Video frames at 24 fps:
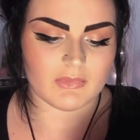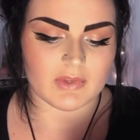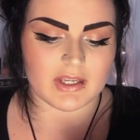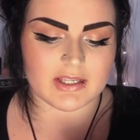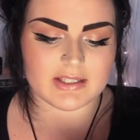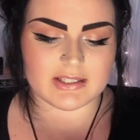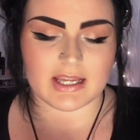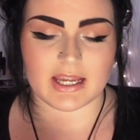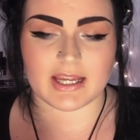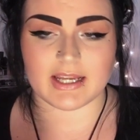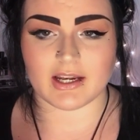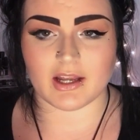
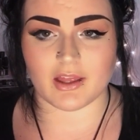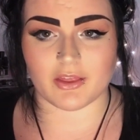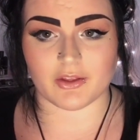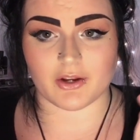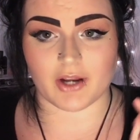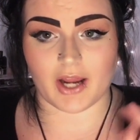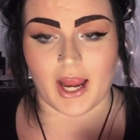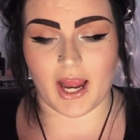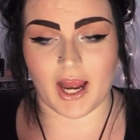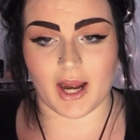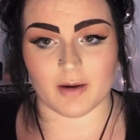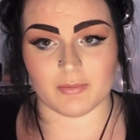is another
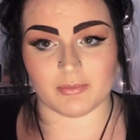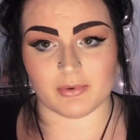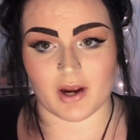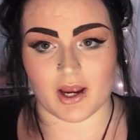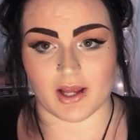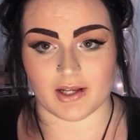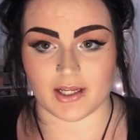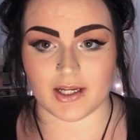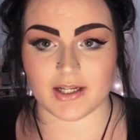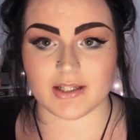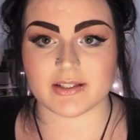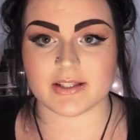hair
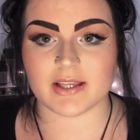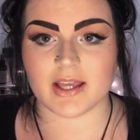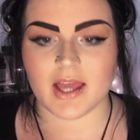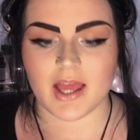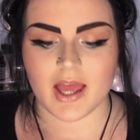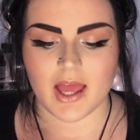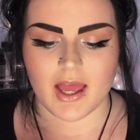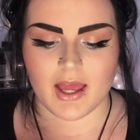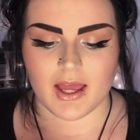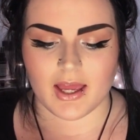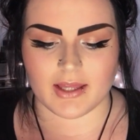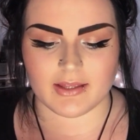product
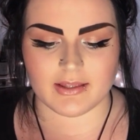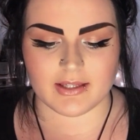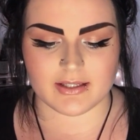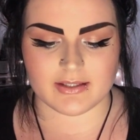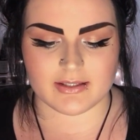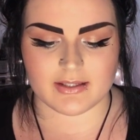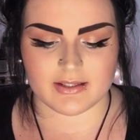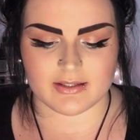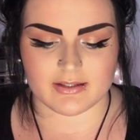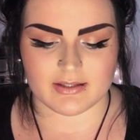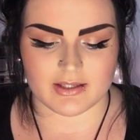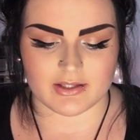and
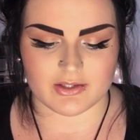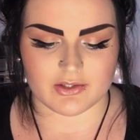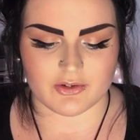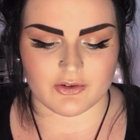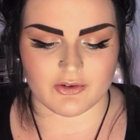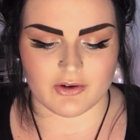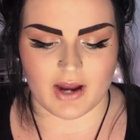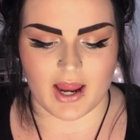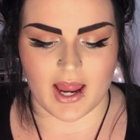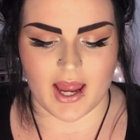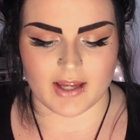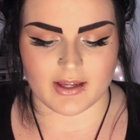this is this
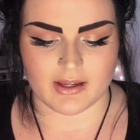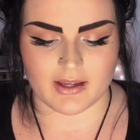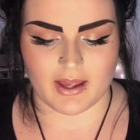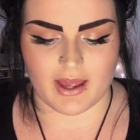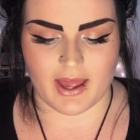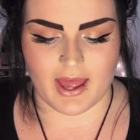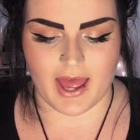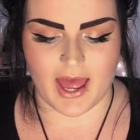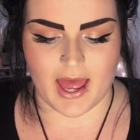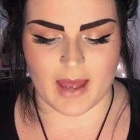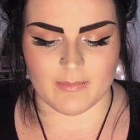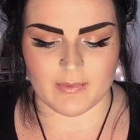crack
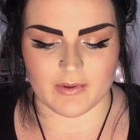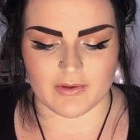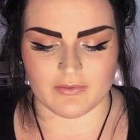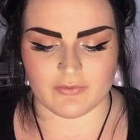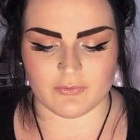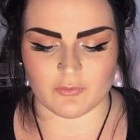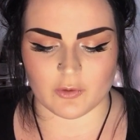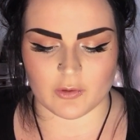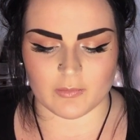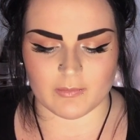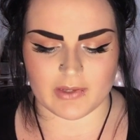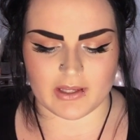habit
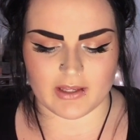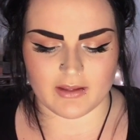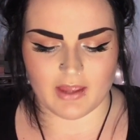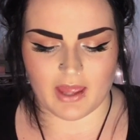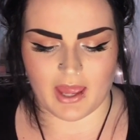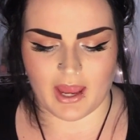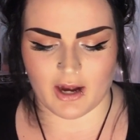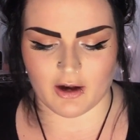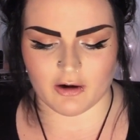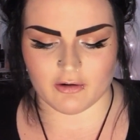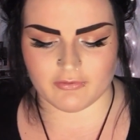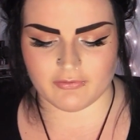forming
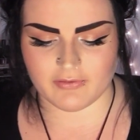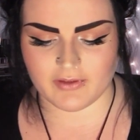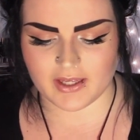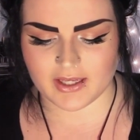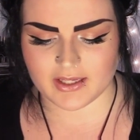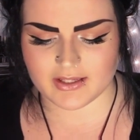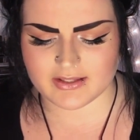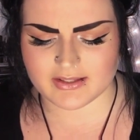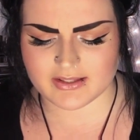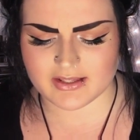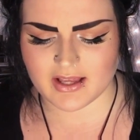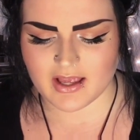hair
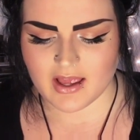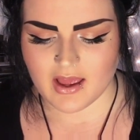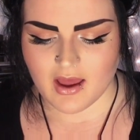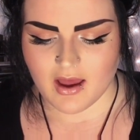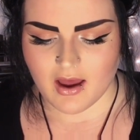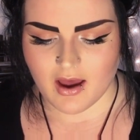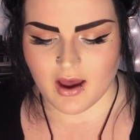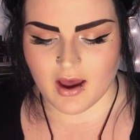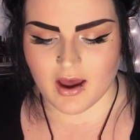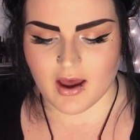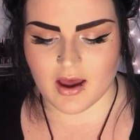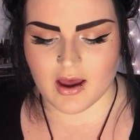fix
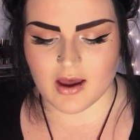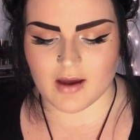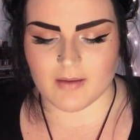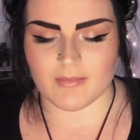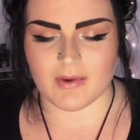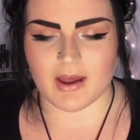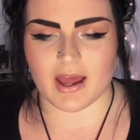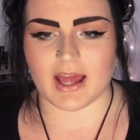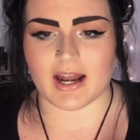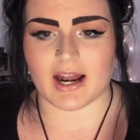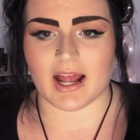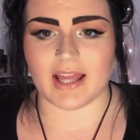
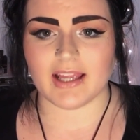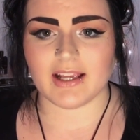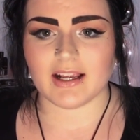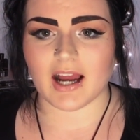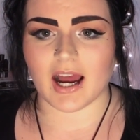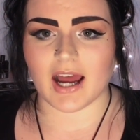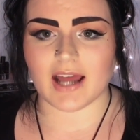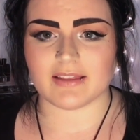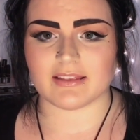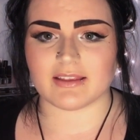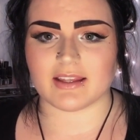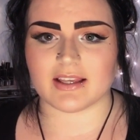um, and I
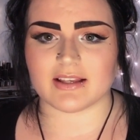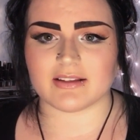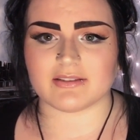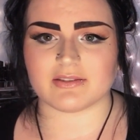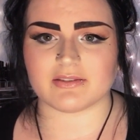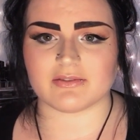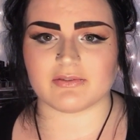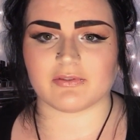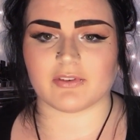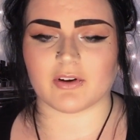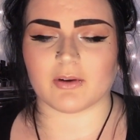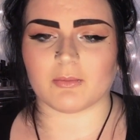got
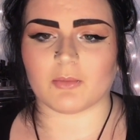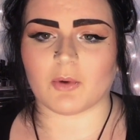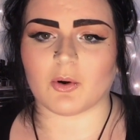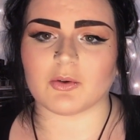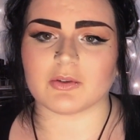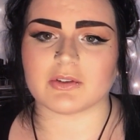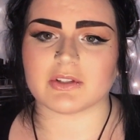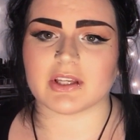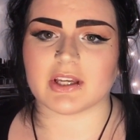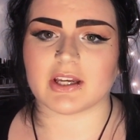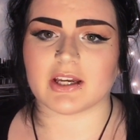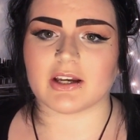this from
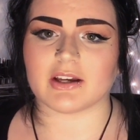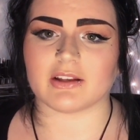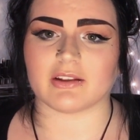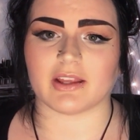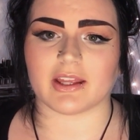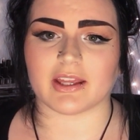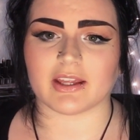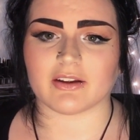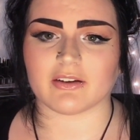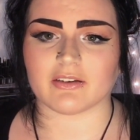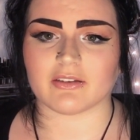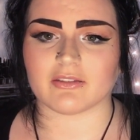Ulta
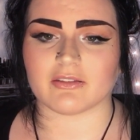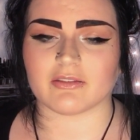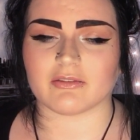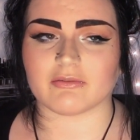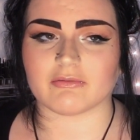like